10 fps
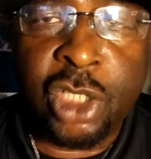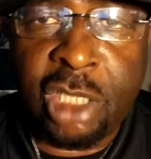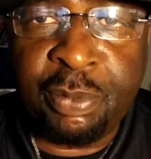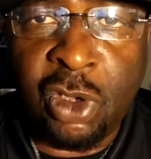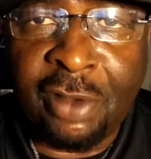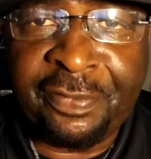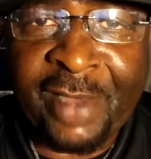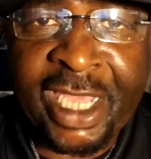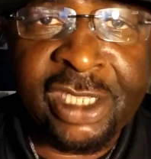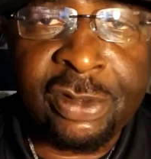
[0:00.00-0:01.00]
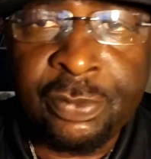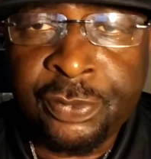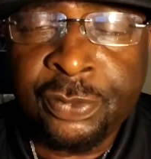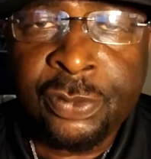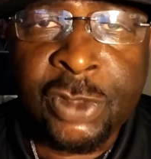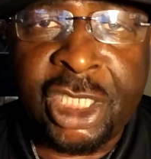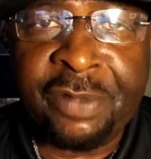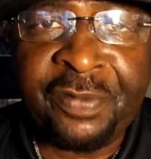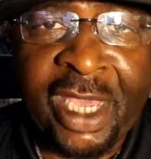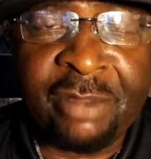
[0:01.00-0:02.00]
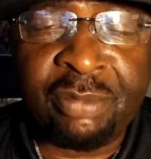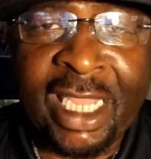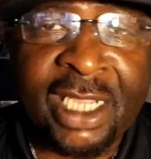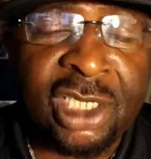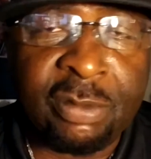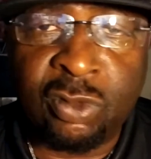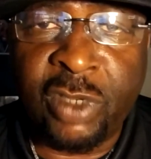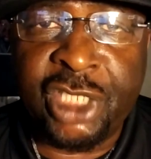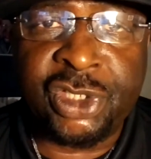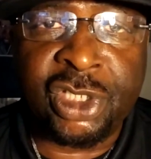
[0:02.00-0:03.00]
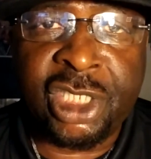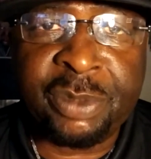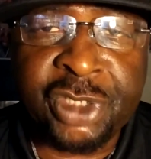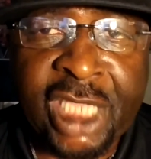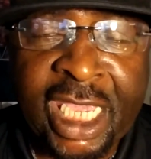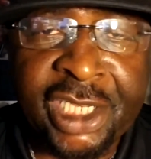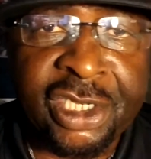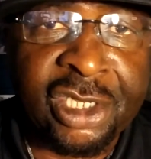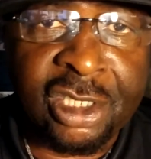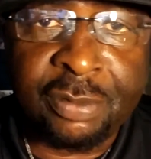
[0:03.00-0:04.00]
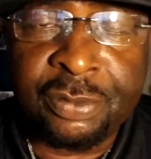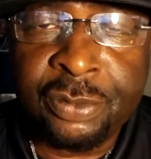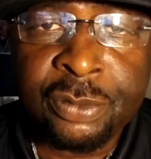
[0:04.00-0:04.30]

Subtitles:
Keep on fighting. Keep fighting black liberation. Keep standing up.